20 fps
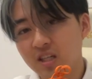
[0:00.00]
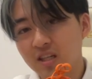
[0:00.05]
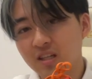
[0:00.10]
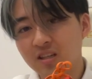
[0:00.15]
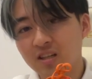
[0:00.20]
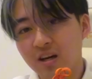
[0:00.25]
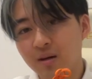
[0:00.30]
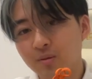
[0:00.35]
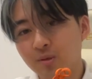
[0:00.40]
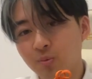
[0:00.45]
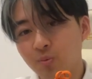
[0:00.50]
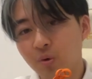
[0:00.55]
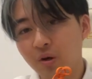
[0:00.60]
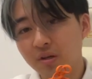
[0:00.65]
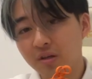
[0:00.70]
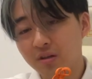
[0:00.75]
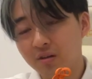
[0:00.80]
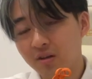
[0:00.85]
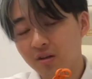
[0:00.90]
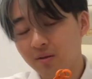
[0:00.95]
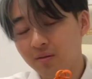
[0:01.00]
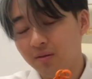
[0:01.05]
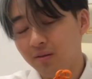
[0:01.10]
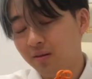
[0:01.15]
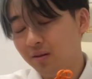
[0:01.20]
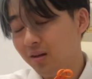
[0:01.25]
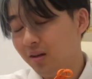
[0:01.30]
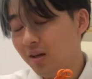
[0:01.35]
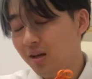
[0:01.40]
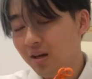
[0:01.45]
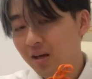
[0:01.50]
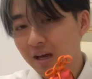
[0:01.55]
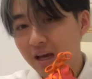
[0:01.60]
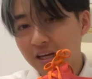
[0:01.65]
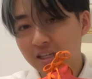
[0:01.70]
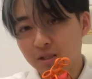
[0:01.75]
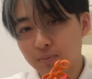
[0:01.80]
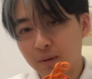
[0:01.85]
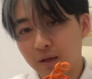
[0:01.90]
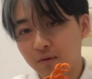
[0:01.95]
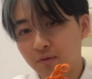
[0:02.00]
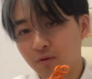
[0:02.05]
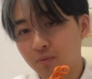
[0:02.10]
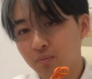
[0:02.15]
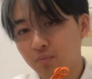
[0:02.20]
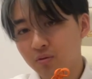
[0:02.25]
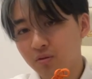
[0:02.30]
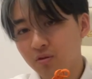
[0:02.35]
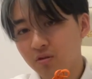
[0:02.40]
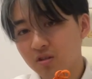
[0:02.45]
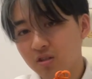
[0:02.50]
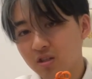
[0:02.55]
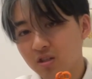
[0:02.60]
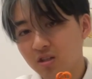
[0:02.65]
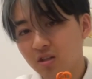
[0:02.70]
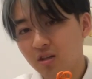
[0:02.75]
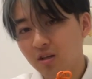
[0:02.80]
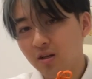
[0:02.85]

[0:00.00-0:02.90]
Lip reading: in terms of what you can expect from boots.